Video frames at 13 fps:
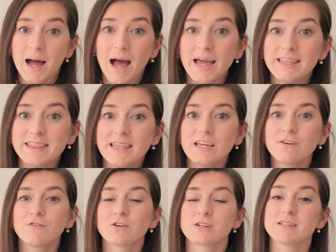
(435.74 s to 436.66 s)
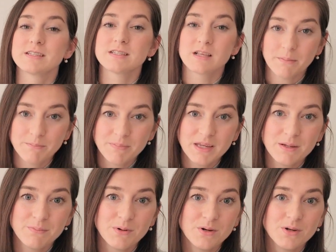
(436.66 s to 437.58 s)
I think for some
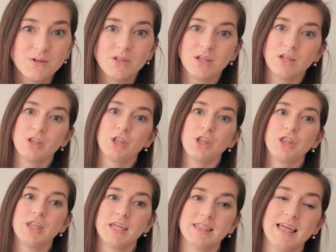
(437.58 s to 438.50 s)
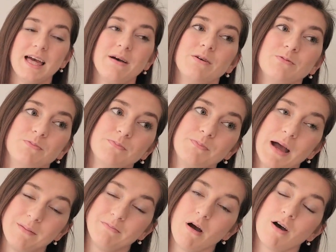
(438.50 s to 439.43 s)
people, the thing that
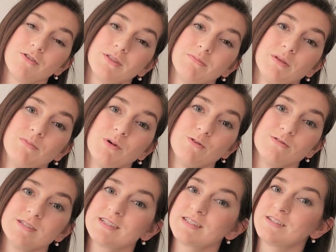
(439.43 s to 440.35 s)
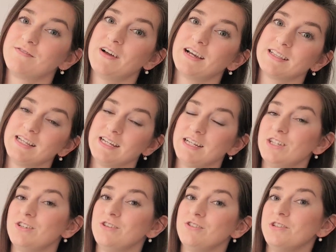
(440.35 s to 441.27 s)
might bother them the most is the fact that it
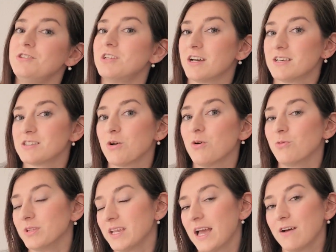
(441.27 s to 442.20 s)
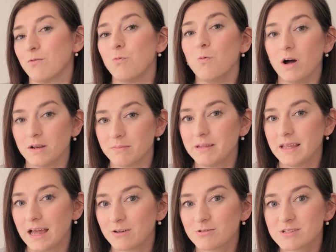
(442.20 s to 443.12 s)
does only have 1
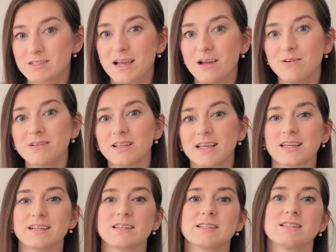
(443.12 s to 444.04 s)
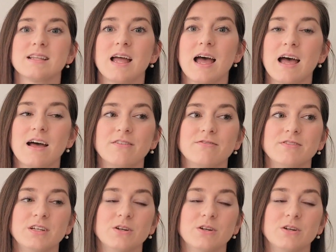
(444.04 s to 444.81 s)
piano sound. Like, it doesn't have,